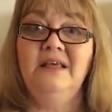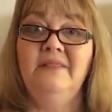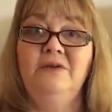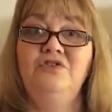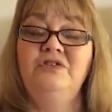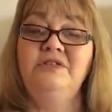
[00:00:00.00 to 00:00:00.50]

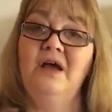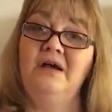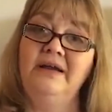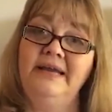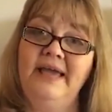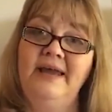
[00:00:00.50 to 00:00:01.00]
They're just not
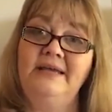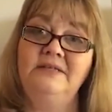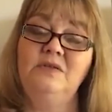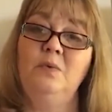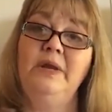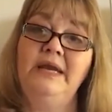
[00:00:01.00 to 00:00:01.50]
going to get it.
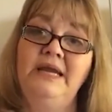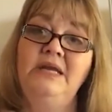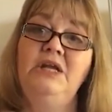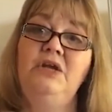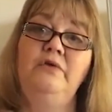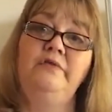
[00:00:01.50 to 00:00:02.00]
So we need
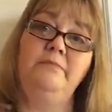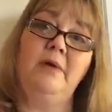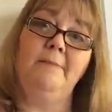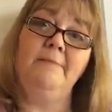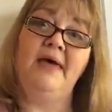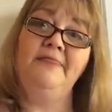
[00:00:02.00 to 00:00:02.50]
to use
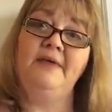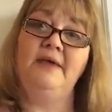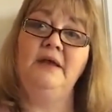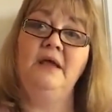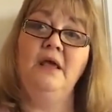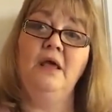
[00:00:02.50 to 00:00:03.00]
a
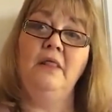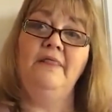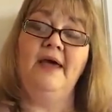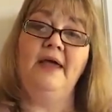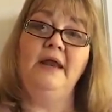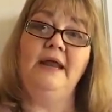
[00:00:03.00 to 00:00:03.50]
method
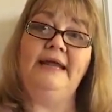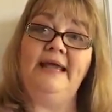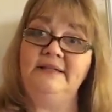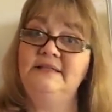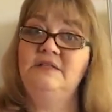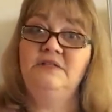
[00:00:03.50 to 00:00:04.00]
that
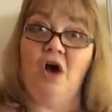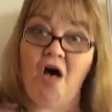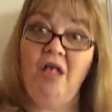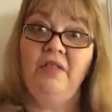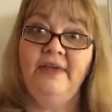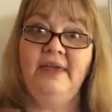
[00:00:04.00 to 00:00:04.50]
gets
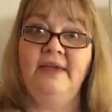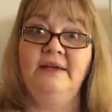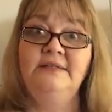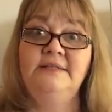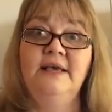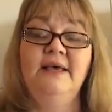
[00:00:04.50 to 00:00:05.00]
all the
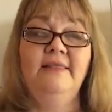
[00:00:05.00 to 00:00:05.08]
kids,